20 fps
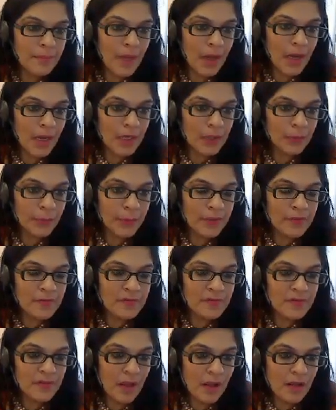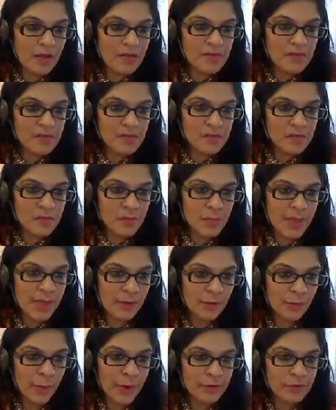Aquinas asks me
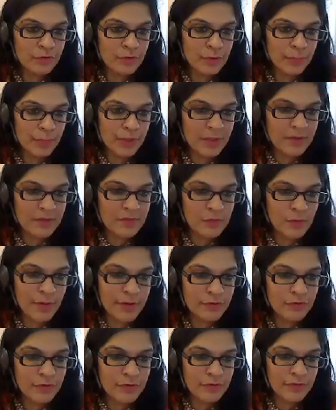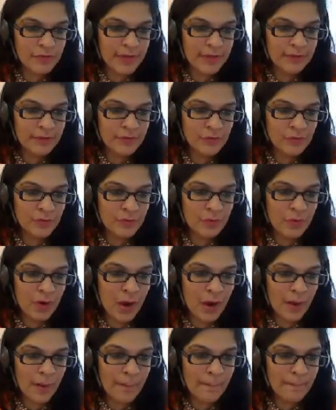a question, but his question is related to,
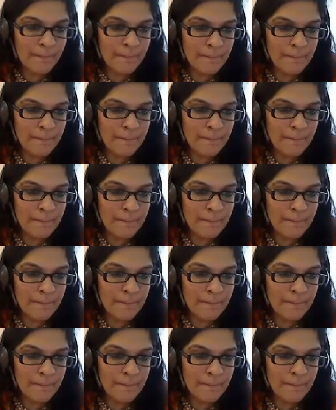yeah,